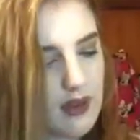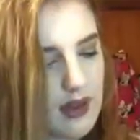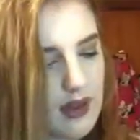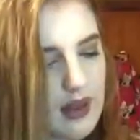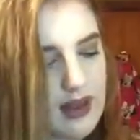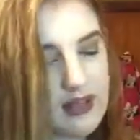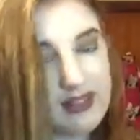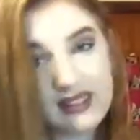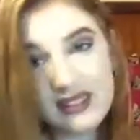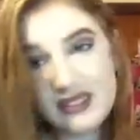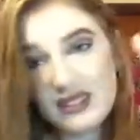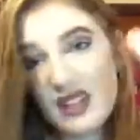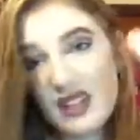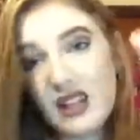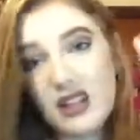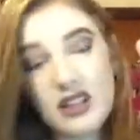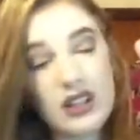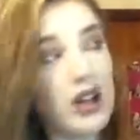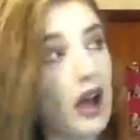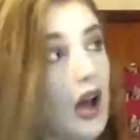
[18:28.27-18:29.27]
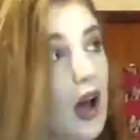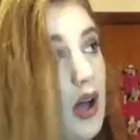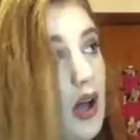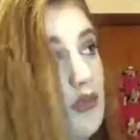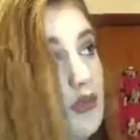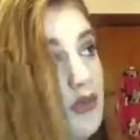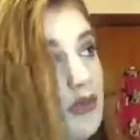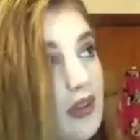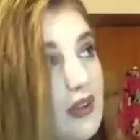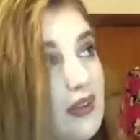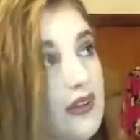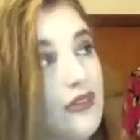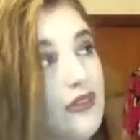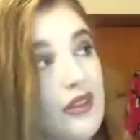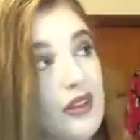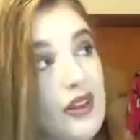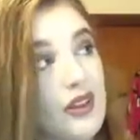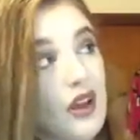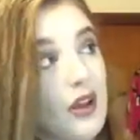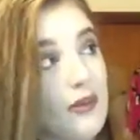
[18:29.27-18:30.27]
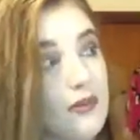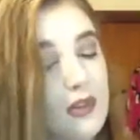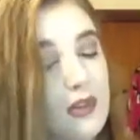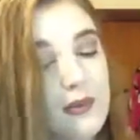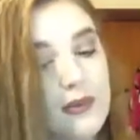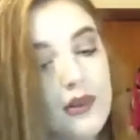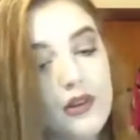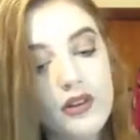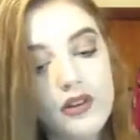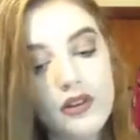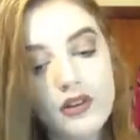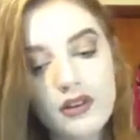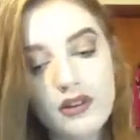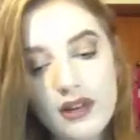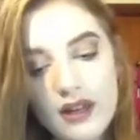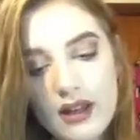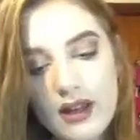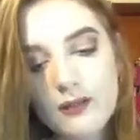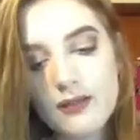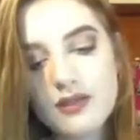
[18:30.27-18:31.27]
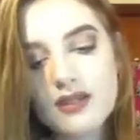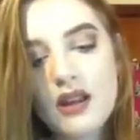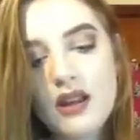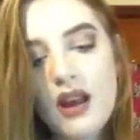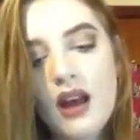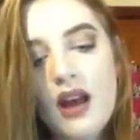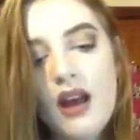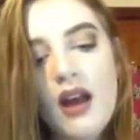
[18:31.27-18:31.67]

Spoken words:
And it's really comfortable on your lips.